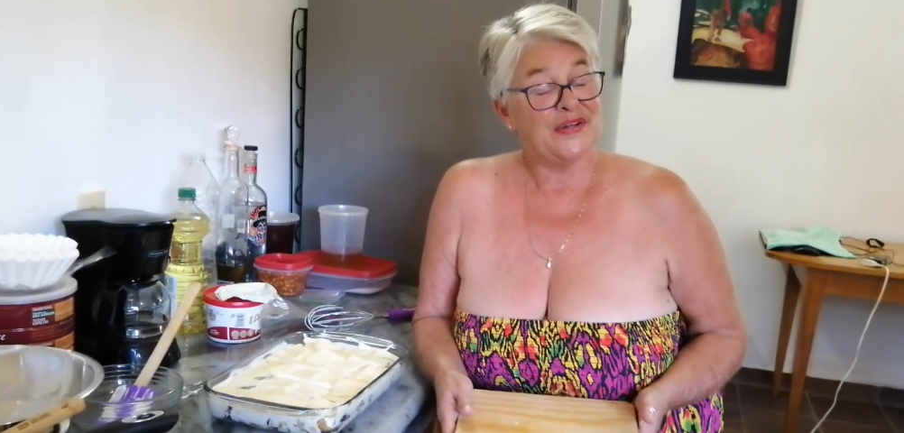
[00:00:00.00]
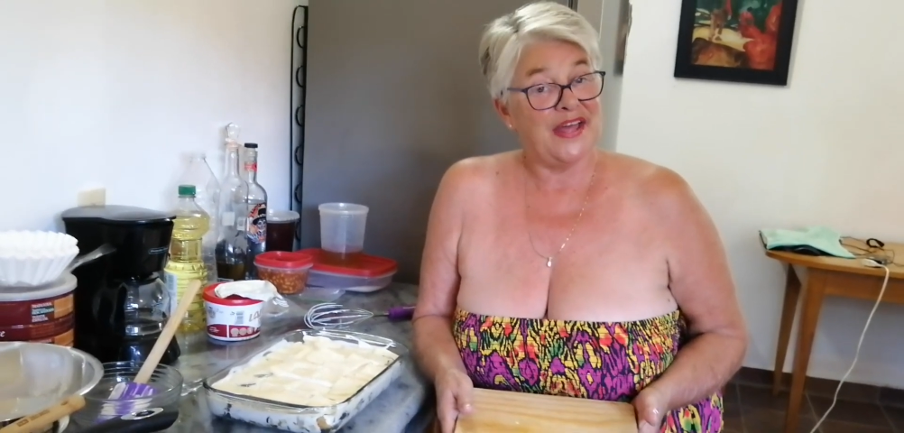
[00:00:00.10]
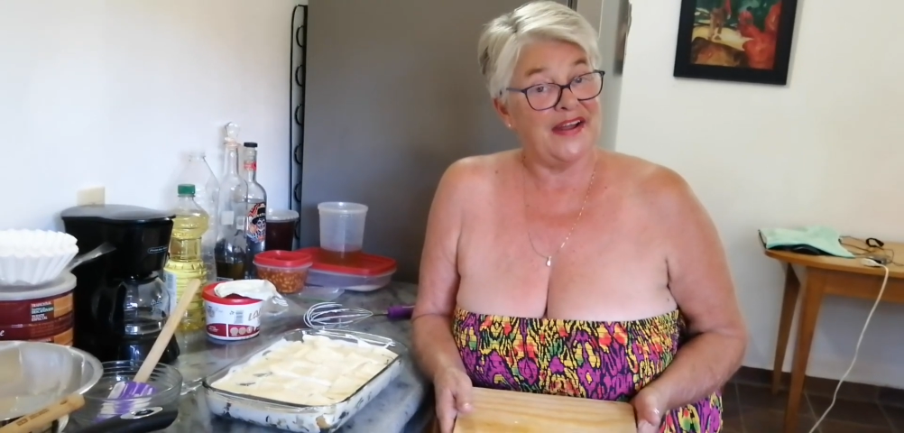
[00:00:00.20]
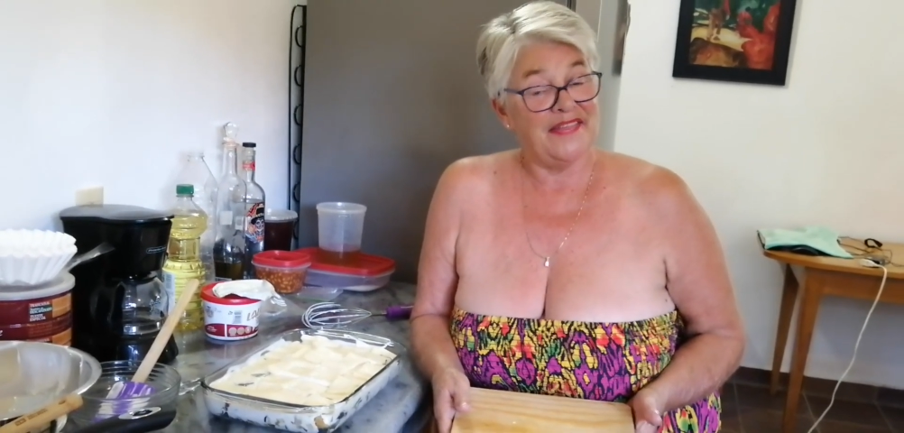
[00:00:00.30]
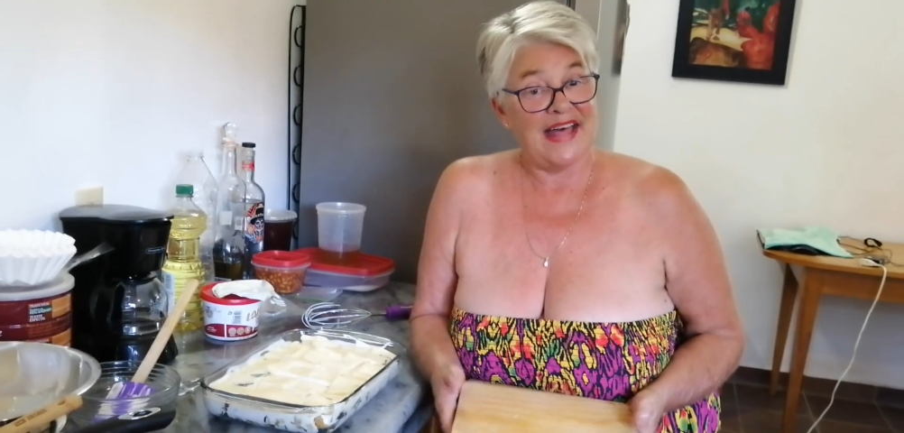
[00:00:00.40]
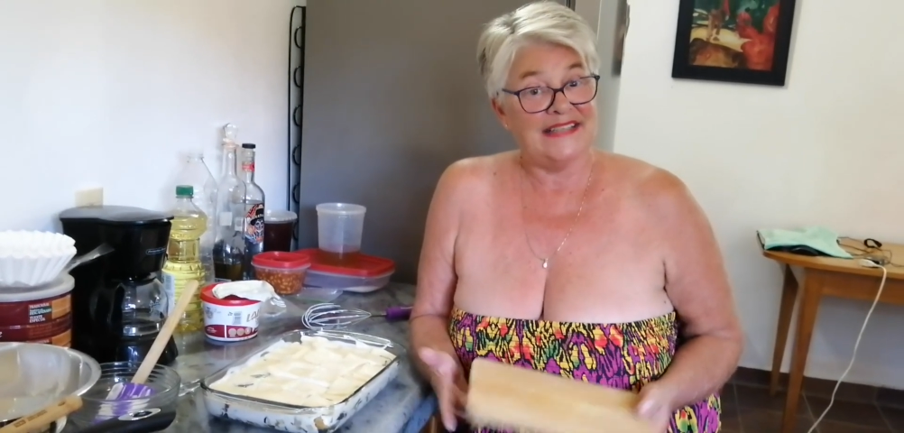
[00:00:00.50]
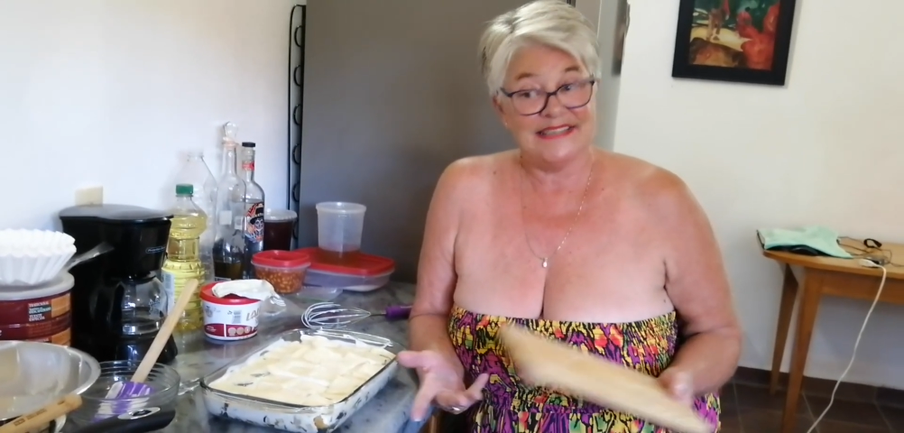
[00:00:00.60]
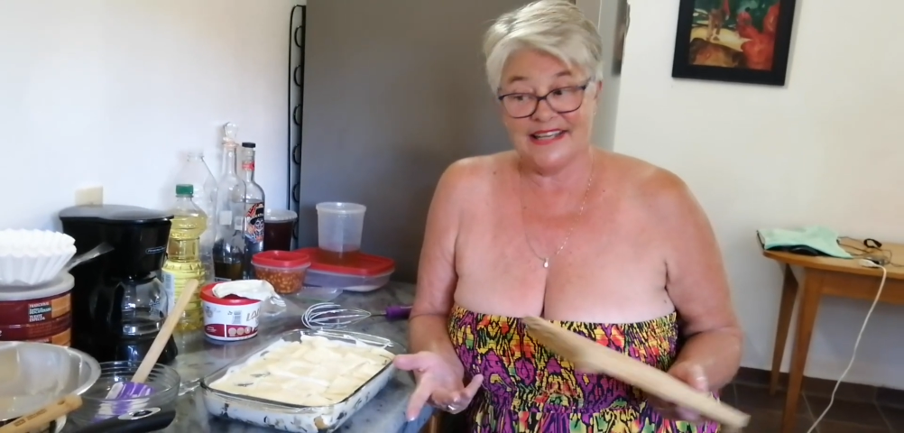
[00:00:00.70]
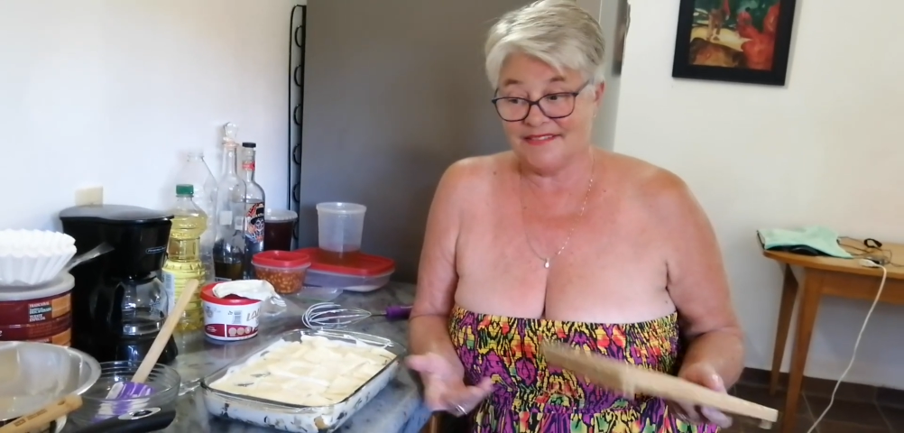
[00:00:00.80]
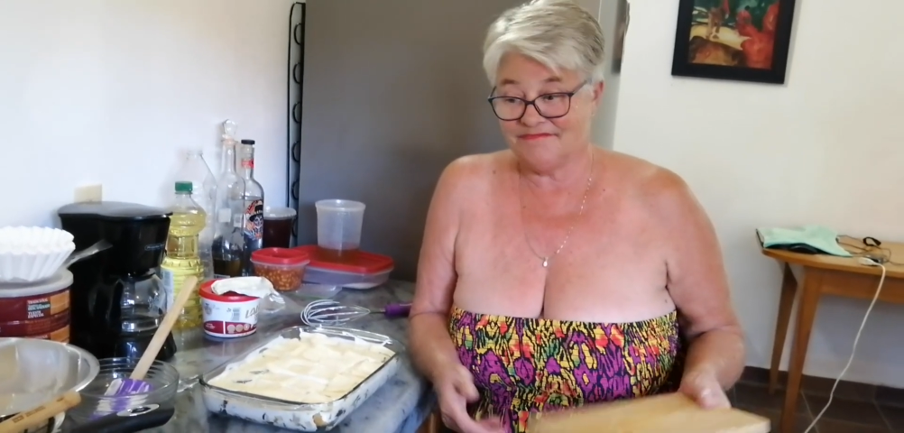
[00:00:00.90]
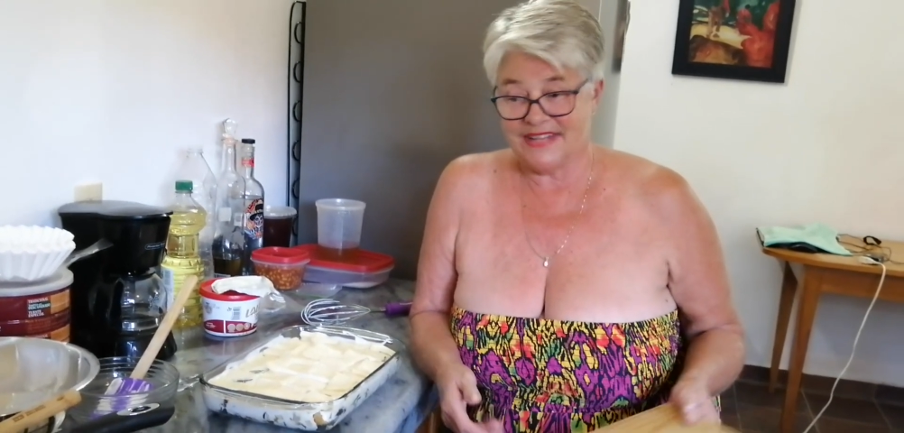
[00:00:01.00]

that's it.